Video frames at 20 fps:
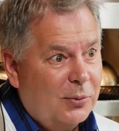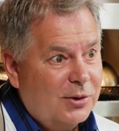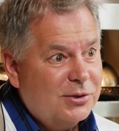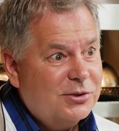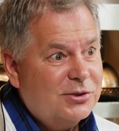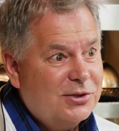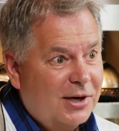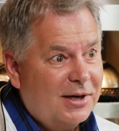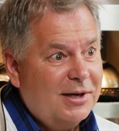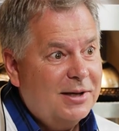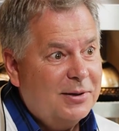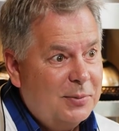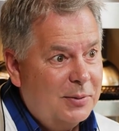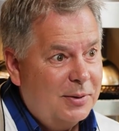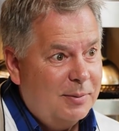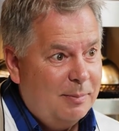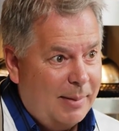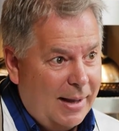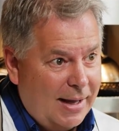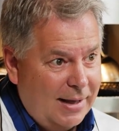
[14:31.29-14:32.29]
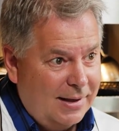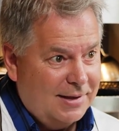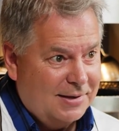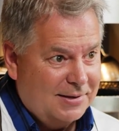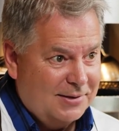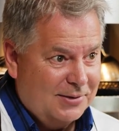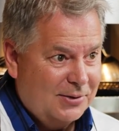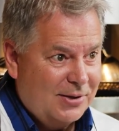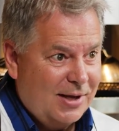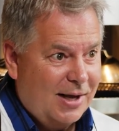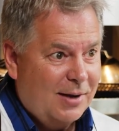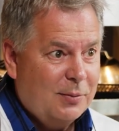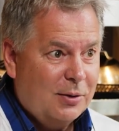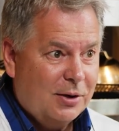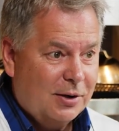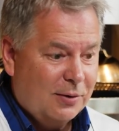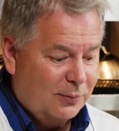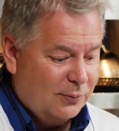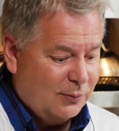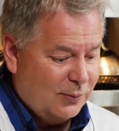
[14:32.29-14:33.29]
we're starting with bacon, okay?
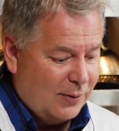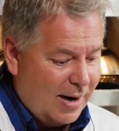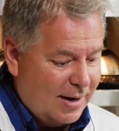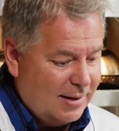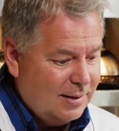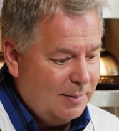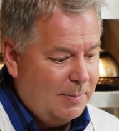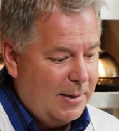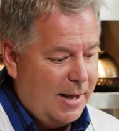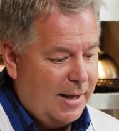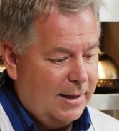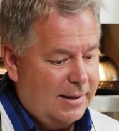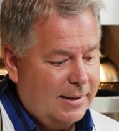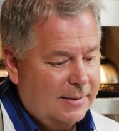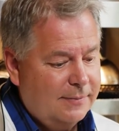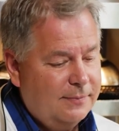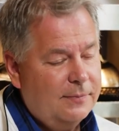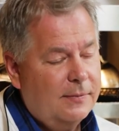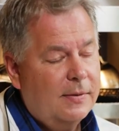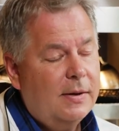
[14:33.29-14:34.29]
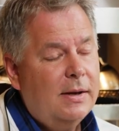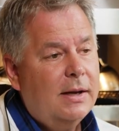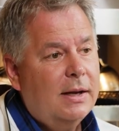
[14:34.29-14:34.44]
We're going to fry the bacon,